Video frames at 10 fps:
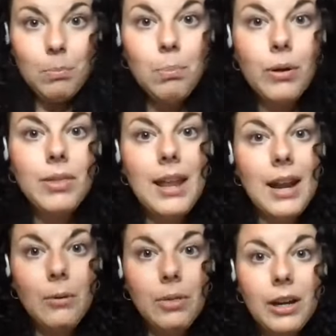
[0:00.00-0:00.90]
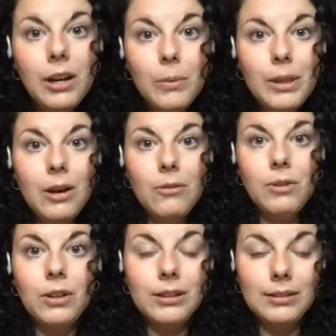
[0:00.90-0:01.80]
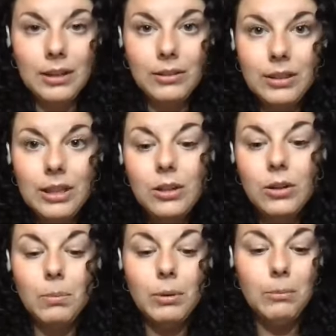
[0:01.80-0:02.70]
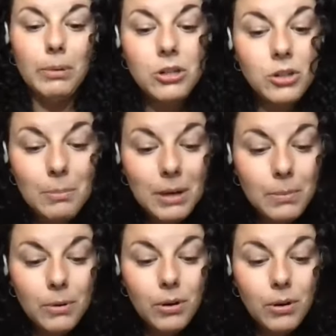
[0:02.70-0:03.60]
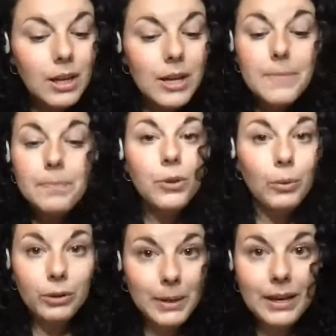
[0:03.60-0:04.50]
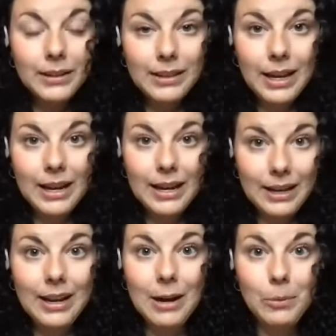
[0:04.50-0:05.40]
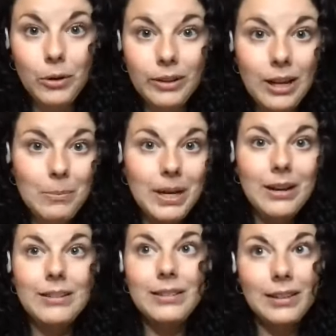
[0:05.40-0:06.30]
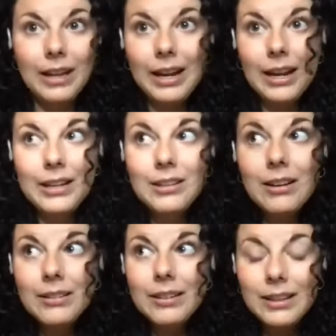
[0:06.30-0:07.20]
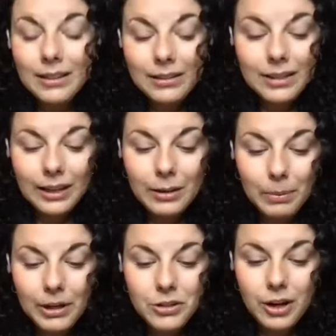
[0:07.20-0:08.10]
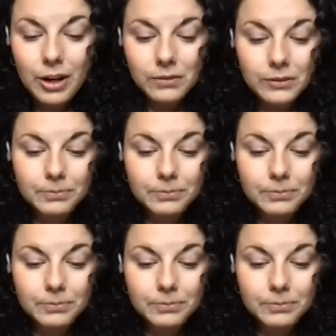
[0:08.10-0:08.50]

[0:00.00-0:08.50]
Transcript: put that out there without feeling salesy or putting pressure on people was because I had hit emerald and because like it does it does take the pressure off.